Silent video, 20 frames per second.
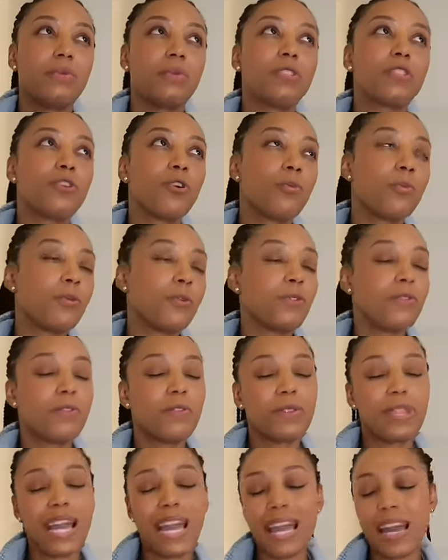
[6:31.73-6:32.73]
it was so
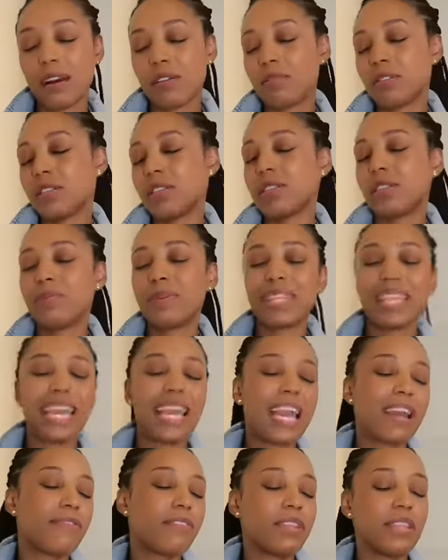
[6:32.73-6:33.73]
beautiful. The houses, be like
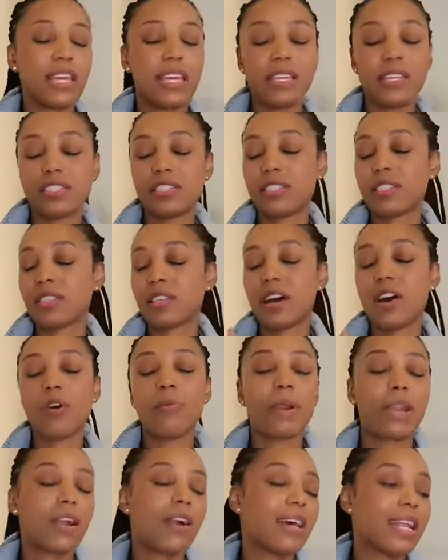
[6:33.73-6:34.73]
everything. Just, oh
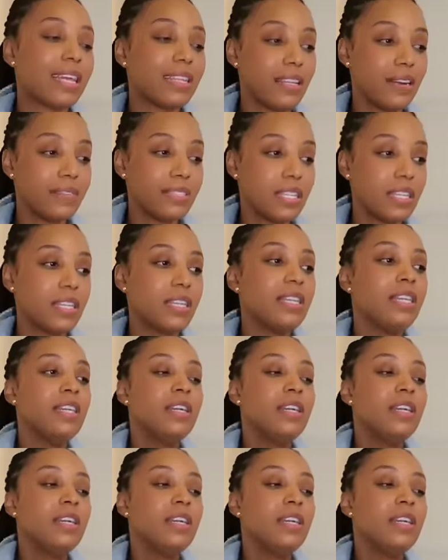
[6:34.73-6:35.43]
my God, I loved it.